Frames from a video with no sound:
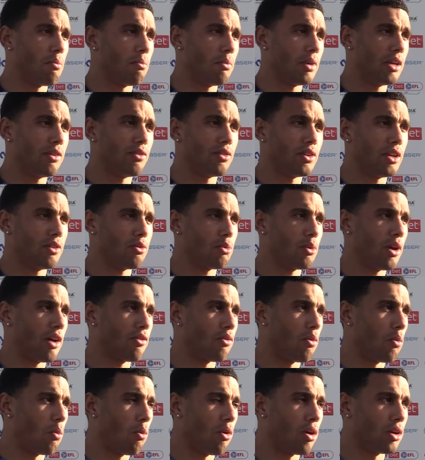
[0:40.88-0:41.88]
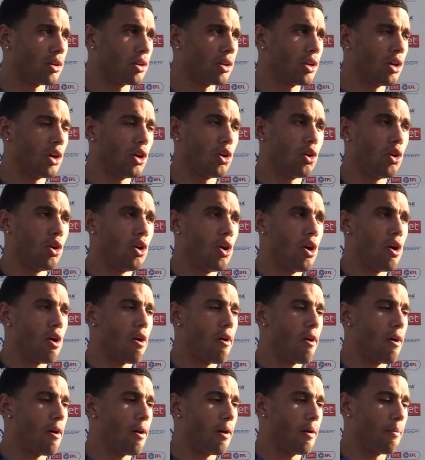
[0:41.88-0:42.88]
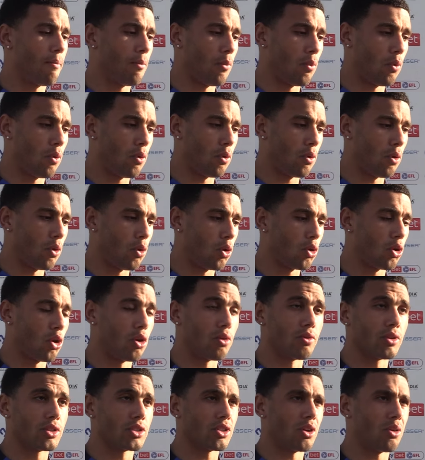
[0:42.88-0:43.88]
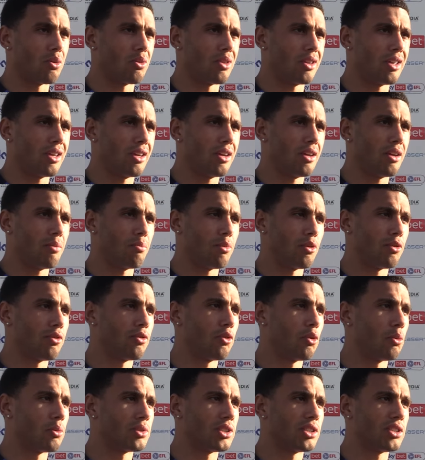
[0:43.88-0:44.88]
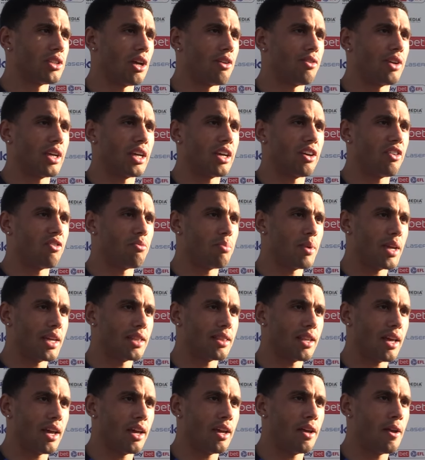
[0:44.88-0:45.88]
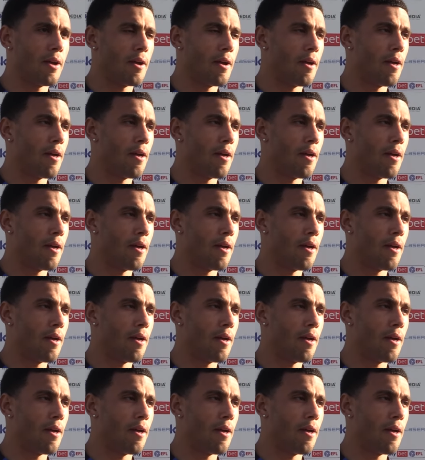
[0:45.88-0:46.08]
Even if we haven't won or got a result, the performances, I think, have been there.